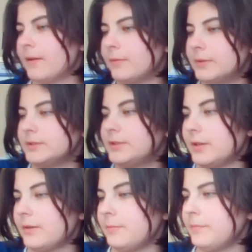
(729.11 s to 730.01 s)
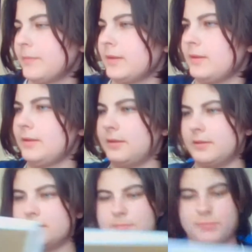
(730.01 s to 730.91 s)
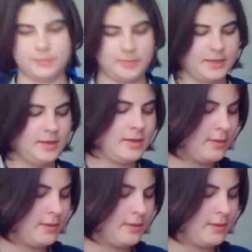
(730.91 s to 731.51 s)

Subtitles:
which is probably